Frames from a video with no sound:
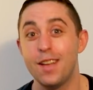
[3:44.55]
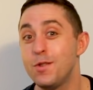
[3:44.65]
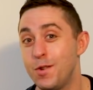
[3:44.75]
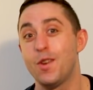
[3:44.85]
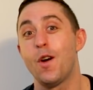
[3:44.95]

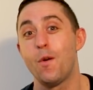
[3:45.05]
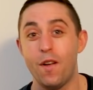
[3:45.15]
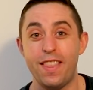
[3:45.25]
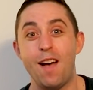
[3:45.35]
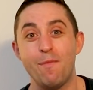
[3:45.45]
you know
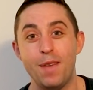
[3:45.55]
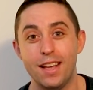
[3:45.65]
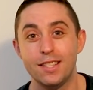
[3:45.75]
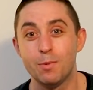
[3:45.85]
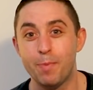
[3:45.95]
what that
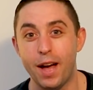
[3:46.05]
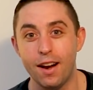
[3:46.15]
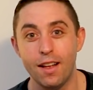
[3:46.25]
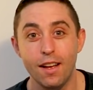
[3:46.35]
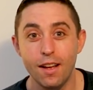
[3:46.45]
means,
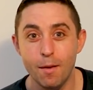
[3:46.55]
but